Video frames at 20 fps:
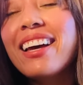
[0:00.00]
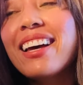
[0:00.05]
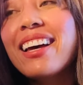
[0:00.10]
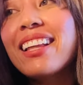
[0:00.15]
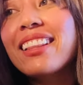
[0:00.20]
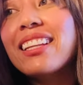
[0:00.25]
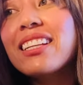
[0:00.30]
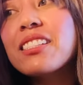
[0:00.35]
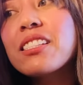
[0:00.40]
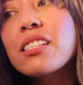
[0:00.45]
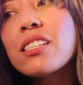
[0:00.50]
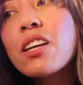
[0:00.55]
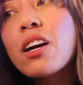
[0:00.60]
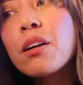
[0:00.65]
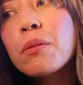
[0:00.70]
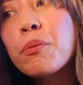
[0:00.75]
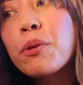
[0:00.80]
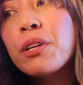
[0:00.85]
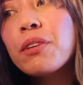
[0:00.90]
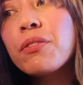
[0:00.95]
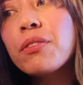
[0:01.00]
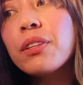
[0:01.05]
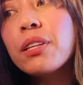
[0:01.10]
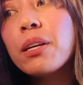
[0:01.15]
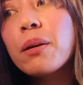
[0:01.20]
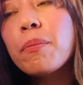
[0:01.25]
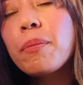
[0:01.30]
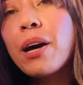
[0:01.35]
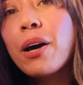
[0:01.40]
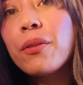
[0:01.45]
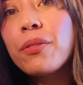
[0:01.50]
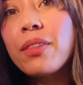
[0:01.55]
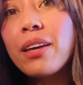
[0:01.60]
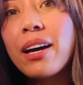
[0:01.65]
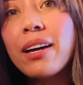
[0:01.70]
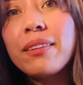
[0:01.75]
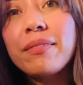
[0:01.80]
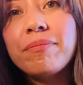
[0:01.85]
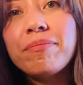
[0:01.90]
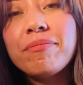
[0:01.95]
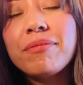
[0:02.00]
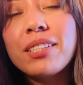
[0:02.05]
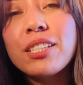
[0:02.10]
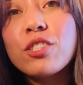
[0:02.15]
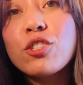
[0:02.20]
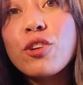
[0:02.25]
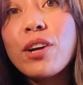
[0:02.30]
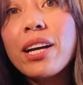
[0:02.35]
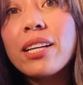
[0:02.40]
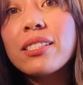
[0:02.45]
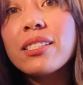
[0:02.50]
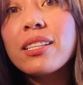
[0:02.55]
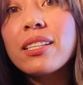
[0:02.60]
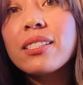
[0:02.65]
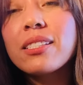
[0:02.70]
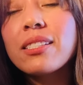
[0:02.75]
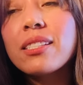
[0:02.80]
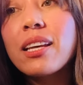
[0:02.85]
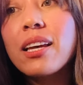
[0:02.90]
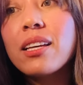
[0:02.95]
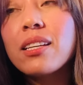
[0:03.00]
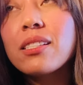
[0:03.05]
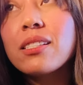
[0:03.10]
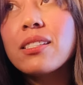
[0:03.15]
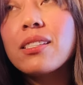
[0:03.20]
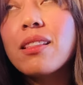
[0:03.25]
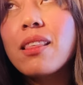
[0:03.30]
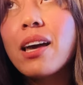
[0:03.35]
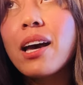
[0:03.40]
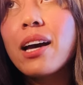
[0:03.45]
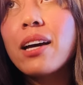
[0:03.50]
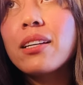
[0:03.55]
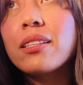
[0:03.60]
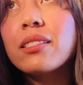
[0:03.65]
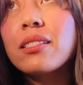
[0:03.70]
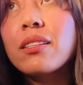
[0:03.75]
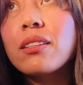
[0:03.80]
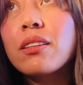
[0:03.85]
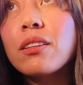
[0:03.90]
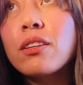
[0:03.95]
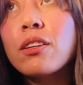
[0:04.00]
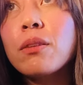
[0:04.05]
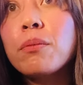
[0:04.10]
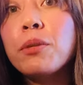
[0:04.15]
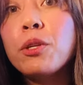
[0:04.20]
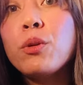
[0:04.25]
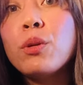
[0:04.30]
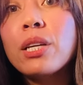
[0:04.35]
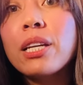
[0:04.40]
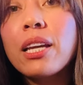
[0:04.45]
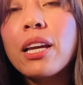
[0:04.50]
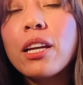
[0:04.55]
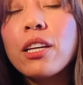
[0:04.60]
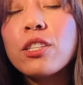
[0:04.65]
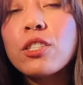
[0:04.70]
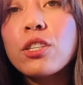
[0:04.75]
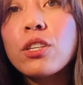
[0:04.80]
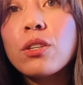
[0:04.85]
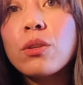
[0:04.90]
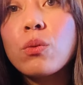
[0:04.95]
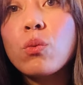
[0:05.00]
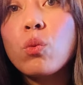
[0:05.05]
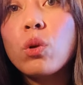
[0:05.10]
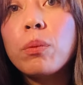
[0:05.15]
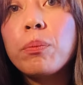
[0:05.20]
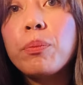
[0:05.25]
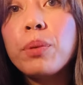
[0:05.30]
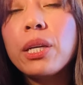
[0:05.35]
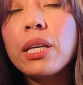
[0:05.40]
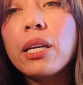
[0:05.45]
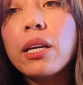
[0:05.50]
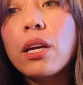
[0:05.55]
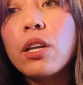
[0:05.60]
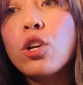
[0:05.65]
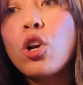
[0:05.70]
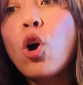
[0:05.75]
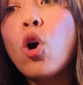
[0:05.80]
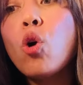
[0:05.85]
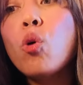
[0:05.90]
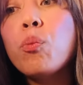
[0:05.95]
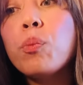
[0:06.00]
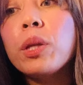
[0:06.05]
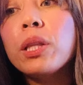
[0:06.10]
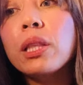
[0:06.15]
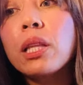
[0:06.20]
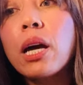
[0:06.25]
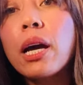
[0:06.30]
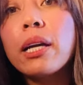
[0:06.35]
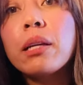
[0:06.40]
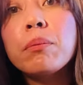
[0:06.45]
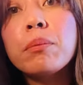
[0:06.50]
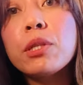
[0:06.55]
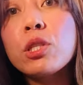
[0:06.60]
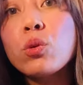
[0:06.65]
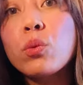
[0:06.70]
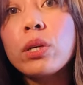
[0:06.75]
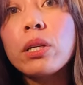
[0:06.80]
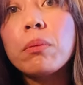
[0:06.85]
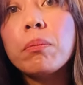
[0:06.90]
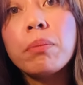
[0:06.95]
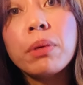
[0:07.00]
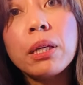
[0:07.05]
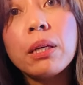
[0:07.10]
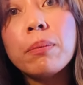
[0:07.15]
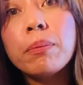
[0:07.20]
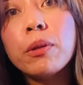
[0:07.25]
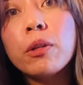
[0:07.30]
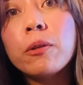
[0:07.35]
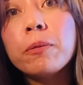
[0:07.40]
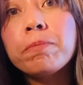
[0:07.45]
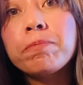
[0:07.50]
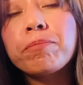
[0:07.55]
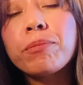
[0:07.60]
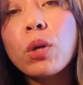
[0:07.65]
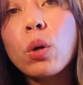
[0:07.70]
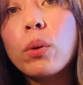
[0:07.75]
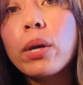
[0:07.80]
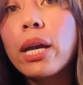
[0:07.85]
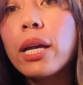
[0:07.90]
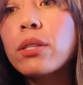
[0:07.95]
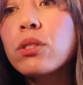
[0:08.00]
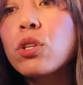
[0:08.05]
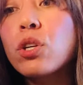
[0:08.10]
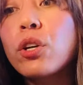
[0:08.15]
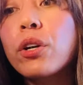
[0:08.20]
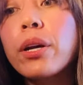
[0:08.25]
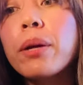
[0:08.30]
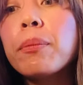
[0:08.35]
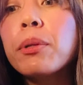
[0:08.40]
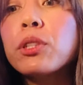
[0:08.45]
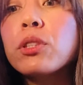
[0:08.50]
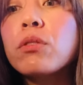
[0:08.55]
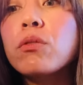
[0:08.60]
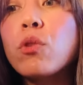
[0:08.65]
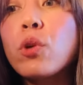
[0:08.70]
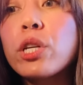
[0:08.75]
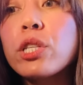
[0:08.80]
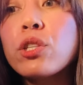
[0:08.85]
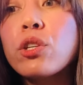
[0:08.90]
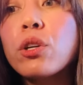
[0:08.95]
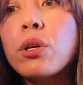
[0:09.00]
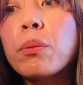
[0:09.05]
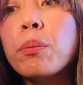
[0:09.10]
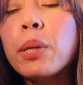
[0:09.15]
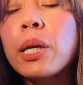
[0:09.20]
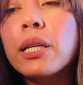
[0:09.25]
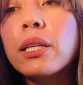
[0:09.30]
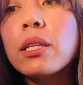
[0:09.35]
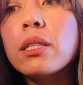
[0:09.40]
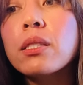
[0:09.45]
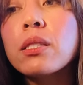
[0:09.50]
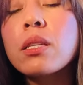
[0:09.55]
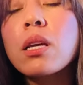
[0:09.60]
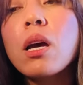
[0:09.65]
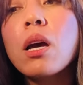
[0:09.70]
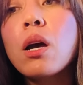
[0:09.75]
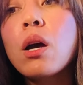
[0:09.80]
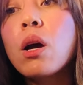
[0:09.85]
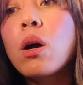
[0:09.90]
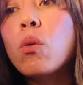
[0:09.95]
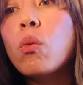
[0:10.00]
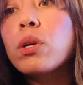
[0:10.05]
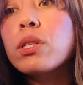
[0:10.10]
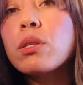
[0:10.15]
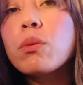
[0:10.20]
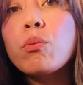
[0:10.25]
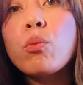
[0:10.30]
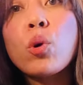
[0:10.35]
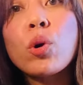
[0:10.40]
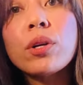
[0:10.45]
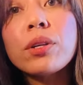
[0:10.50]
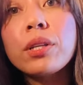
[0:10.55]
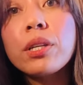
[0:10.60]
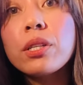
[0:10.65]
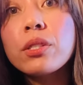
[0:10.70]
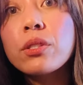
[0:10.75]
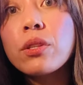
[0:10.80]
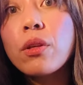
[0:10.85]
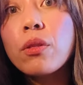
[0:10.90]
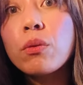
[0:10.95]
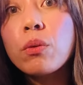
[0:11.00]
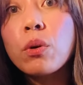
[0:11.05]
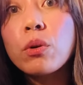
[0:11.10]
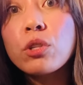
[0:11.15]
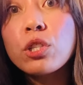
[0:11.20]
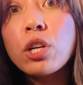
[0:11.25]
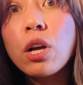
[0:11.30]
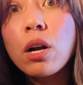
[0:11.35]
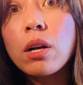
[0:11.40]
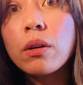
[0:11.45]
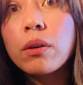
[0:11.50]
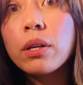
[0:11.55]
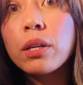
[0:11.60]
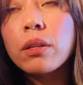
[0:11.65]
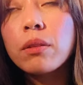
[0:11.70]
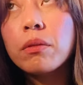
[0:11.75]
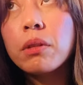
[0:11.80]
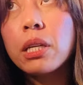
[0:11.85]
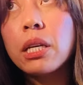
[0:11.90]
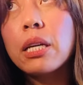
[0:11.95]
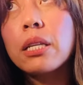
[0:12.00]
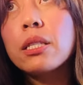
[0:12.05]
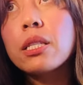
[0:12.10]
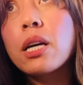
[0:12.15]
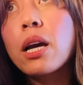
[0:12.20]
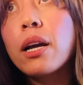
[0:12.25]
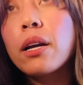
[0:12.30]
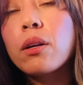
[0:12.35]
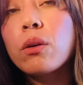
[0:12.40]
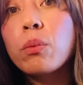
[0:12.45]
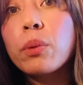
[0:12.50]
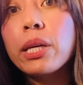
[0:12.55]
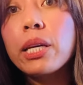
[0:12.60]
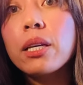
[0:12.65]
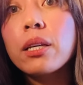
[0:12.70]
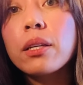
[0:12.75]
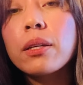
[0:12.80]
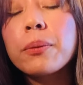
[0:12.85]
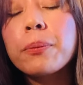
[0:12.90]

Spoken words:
Let's talk briefly about that. The transit says that communication will be an open line between people. Okay, so you're able to voice your opinions. What's important is the throat chakra the entire week.